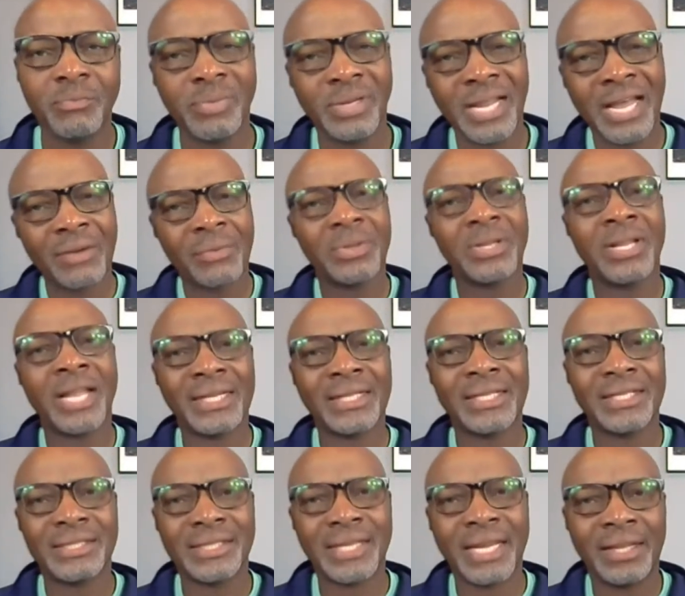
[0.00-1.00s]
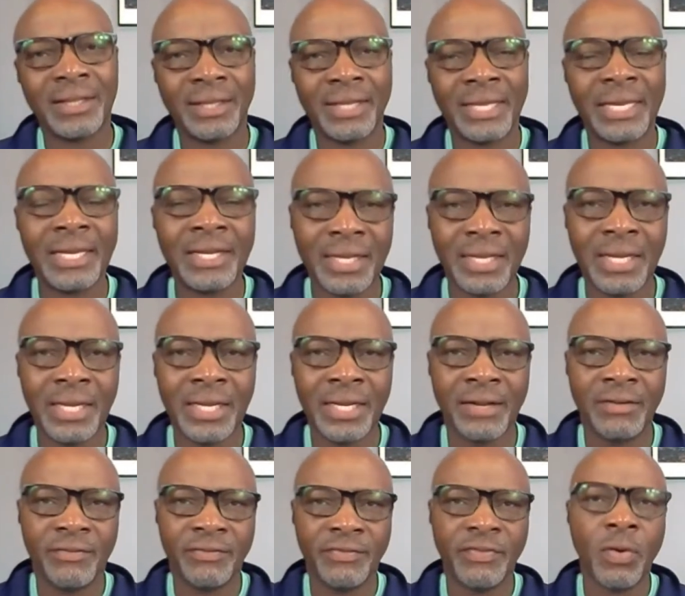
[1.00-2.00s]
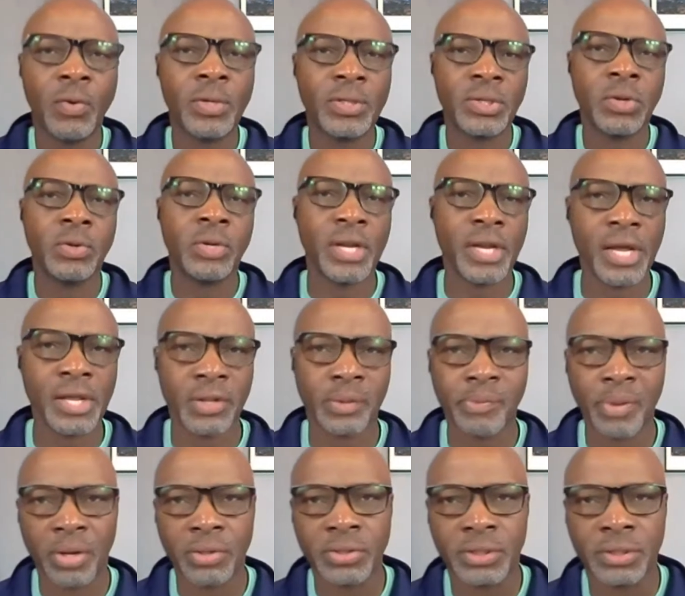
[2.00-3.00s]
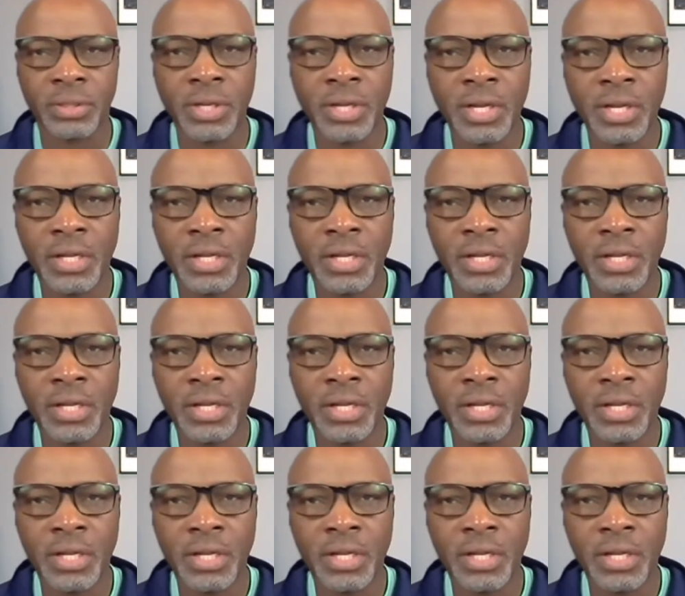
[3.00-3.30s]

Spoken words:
But I would like to say lean in and focus on the other person.